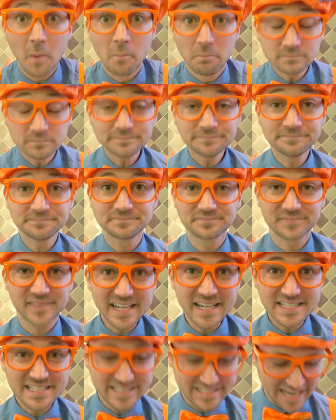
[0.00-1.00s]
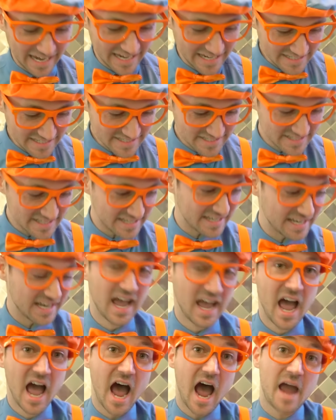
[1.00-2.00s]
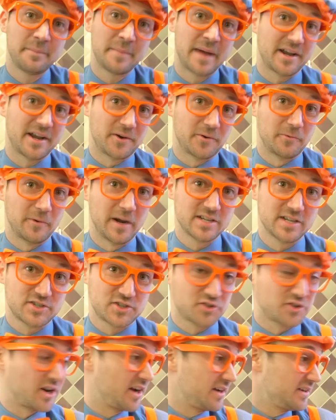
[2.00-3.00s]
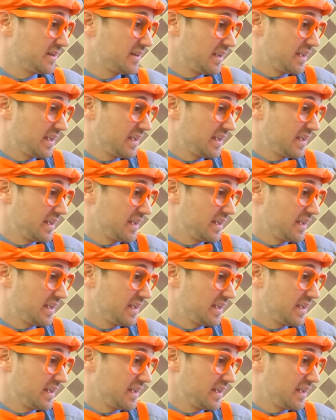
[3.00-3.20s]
Hmm, that's tasty. I'm at a restaurant.